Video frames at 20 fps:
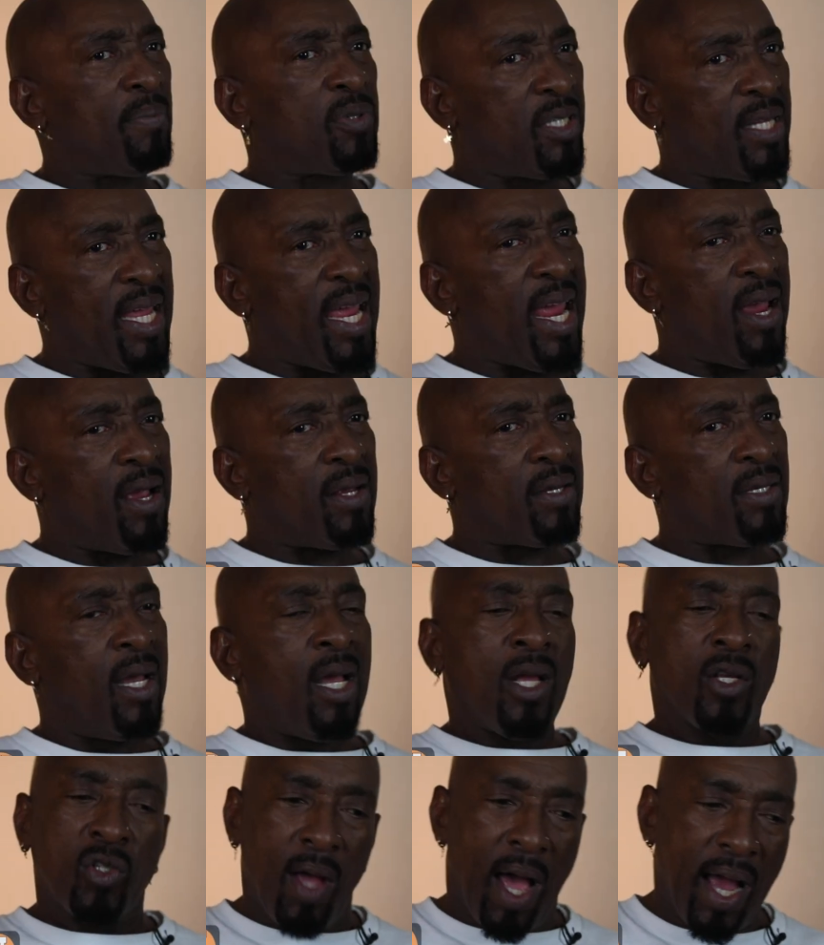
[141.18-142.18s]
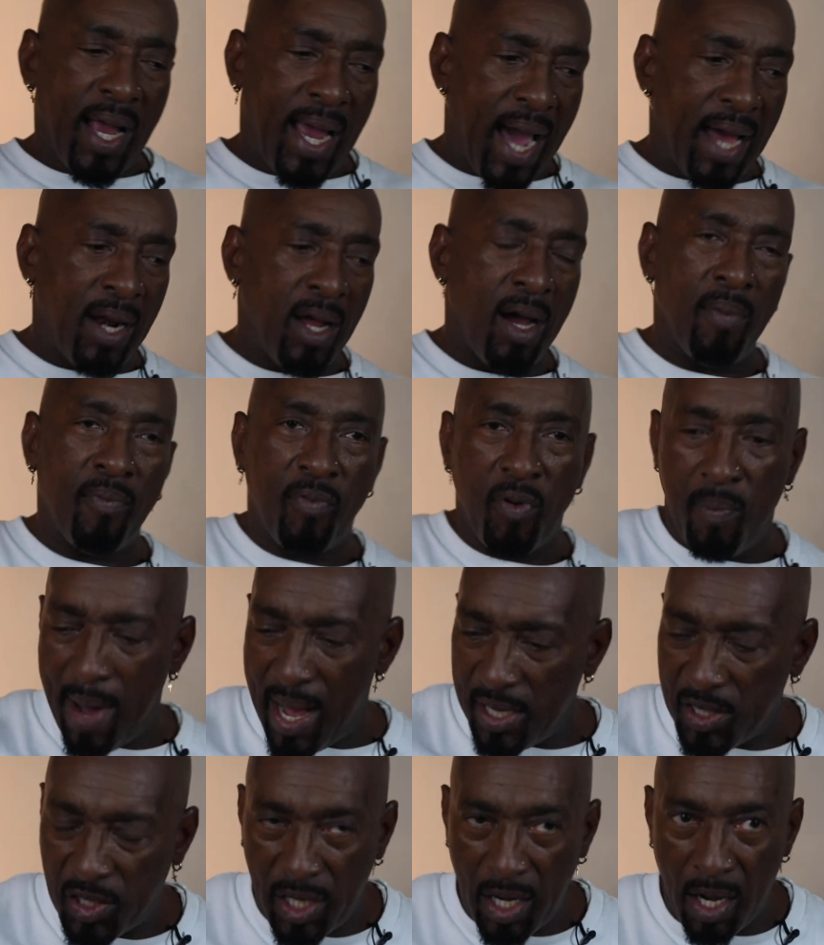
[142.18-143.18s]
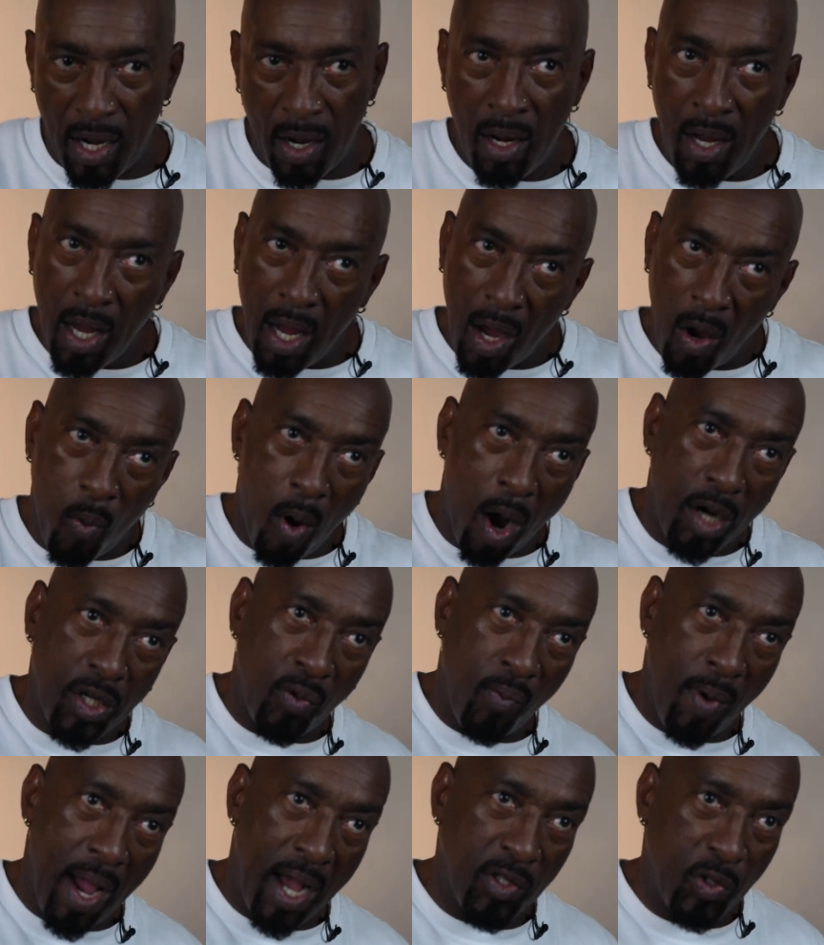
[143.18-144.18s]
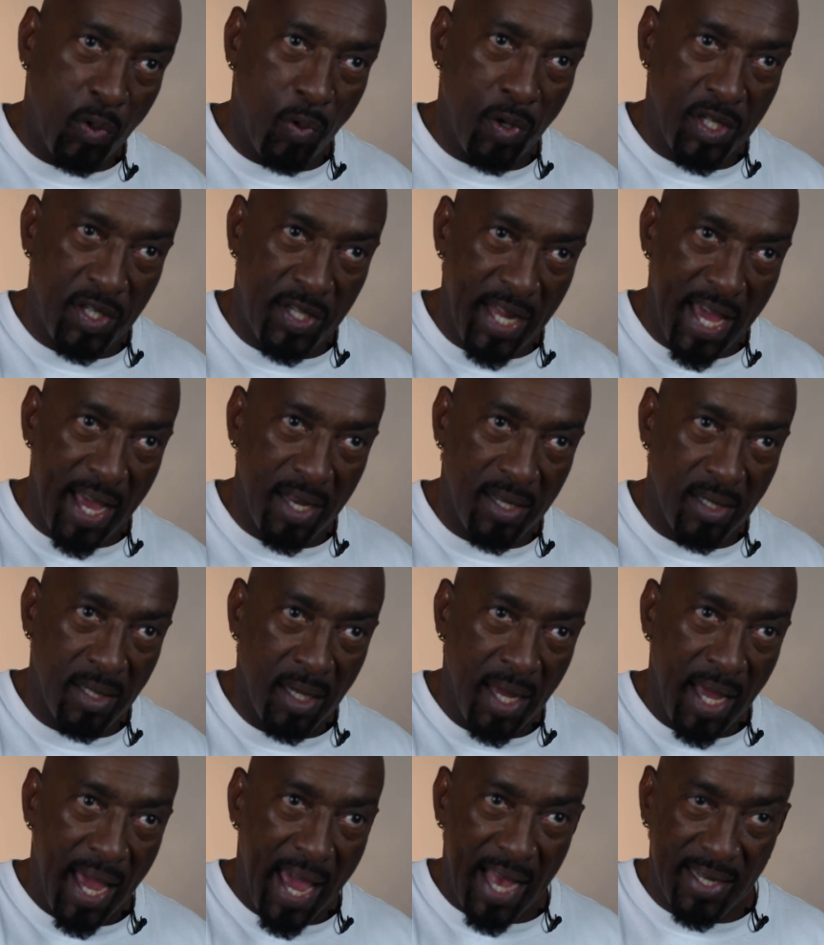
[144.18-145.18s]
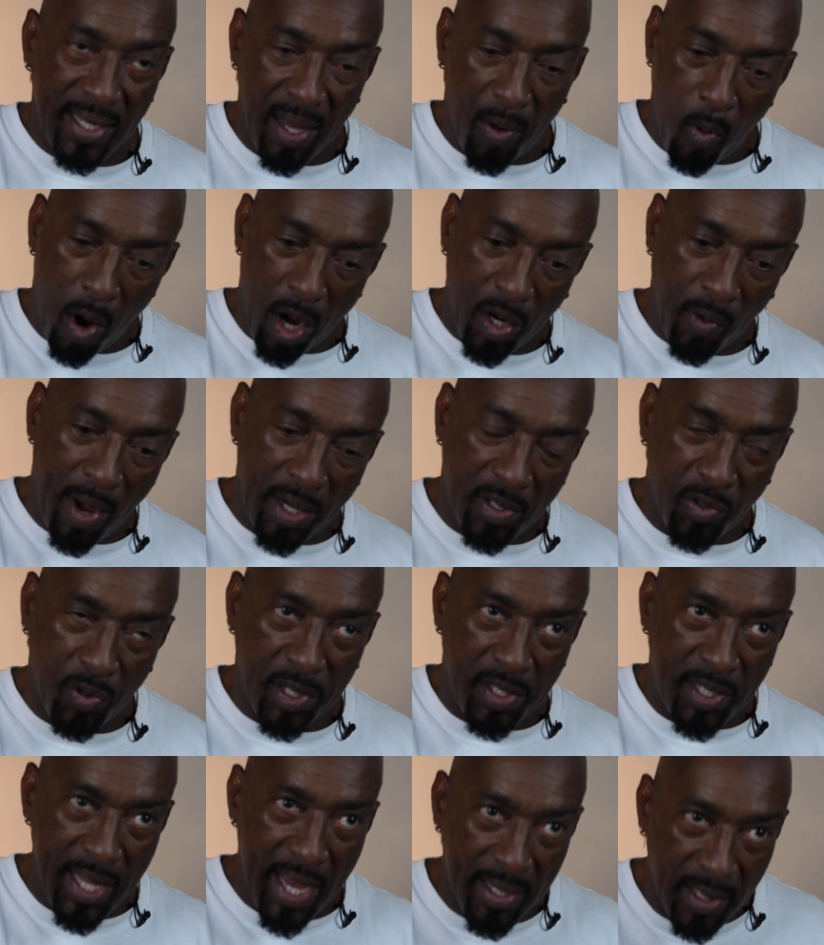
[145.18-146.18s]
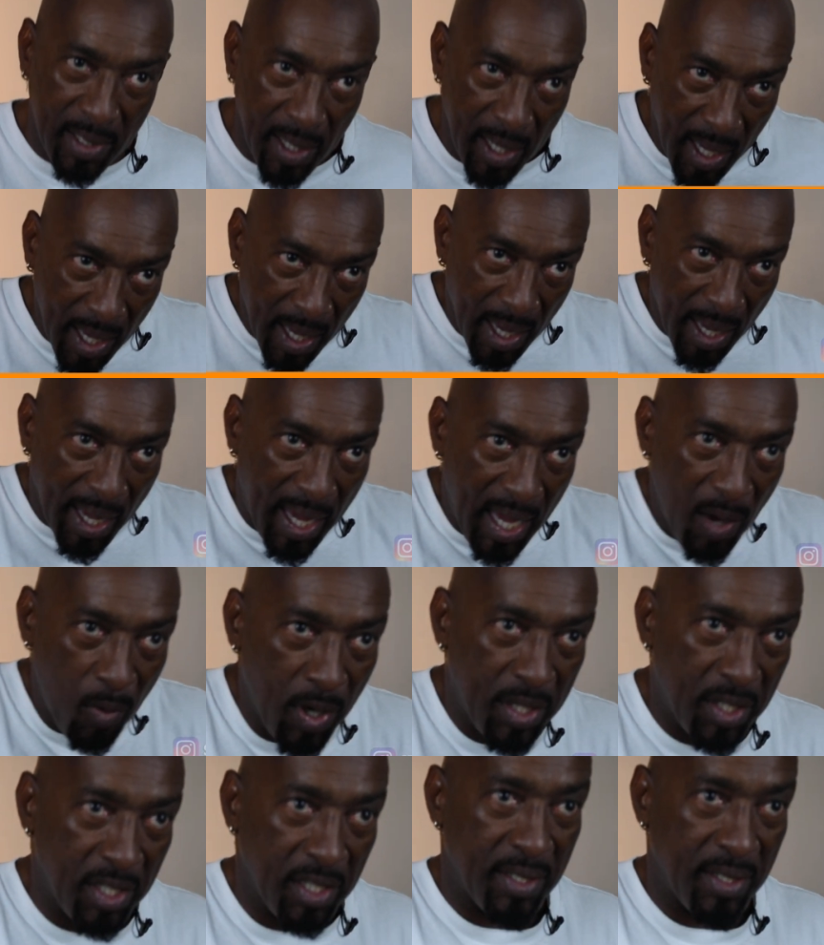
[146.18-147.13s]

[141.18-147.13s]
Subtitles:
I'm serious. So I got up from my chair and walked around to his desk. As I'm walking around to his desk, he went to